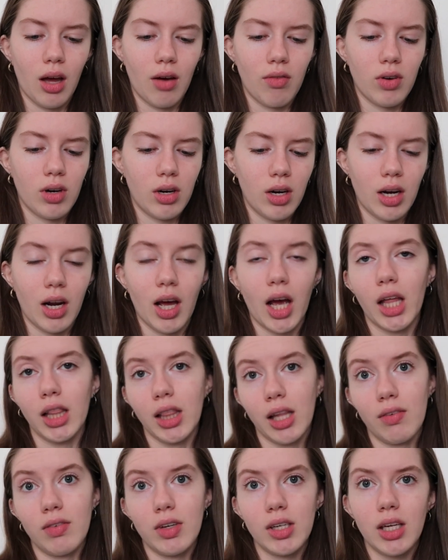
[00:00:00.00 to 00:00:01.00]
ever and I
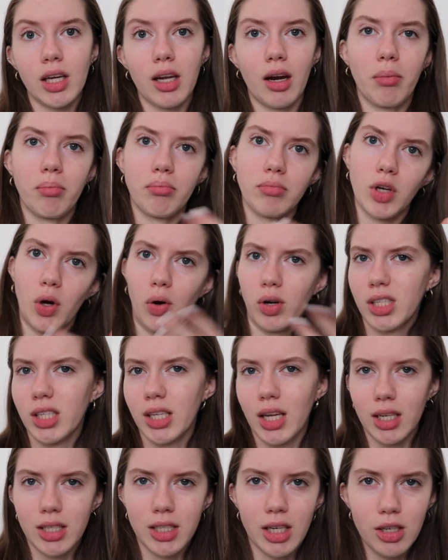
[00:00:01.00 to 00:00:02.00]
love it and I'm going to
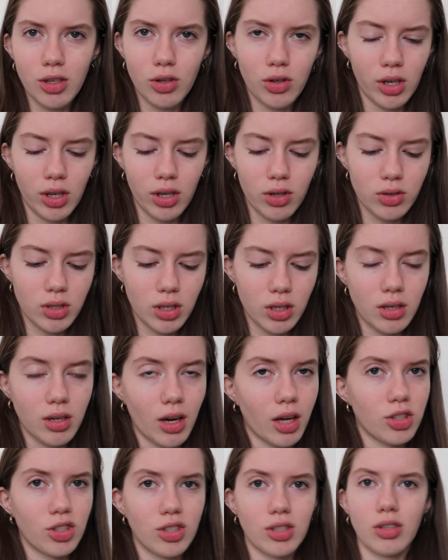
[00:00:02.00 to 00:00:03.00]
continue to use it
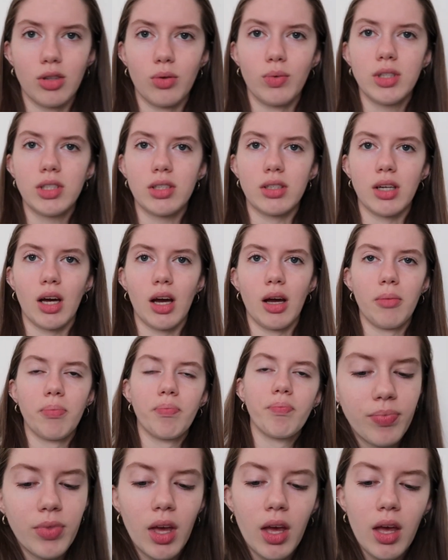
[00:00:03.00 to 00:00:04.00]
not just in the winter
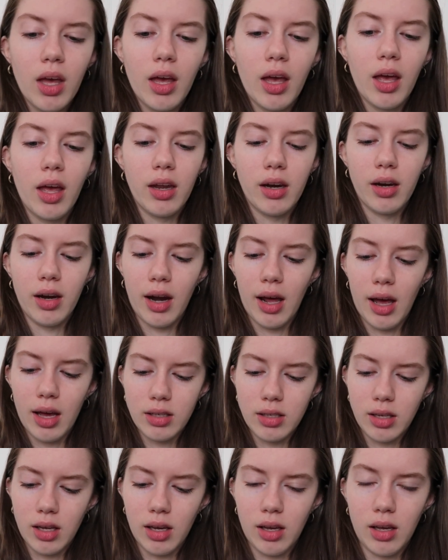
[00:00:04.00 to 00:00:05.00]
time and it
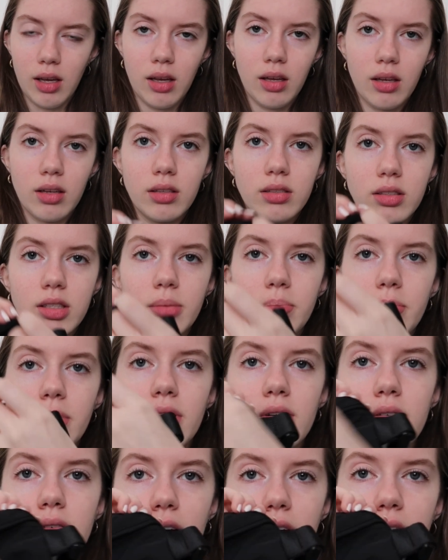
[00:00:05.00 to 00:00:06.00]
has a zipper
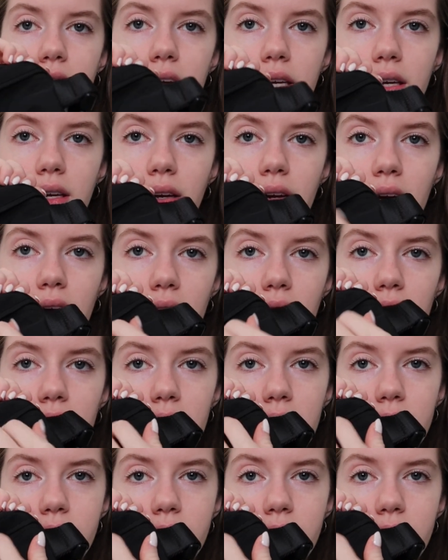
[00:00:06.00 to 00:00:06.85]
right here